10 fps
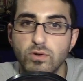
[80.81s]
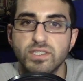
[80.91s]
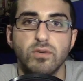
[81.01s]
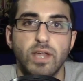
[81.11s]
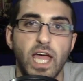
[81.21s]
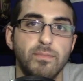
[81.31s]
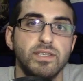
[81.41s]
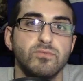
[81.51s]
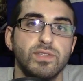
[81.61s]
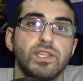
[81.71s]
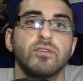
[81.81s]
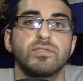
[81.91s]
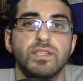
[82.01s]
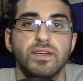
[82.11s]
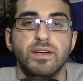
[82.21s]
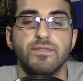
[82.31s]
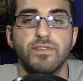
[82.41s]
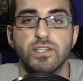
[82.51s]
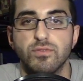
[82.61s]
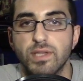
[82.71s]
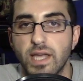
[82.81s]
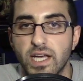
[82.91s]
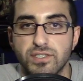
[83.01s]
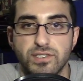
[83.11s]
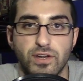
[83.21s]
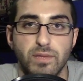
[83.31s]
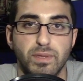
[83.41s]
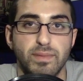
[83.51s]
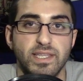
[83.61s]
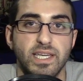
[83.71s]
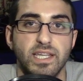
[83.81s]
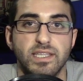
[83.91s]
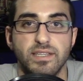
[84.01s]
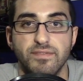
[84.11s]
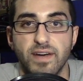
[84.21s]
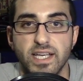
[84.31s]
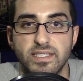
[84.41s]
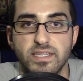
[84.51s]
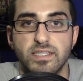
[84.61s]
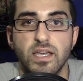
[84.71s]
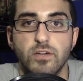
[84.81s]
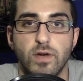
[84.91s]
We'll see what happens with those in the future when they actually start implementing it into devices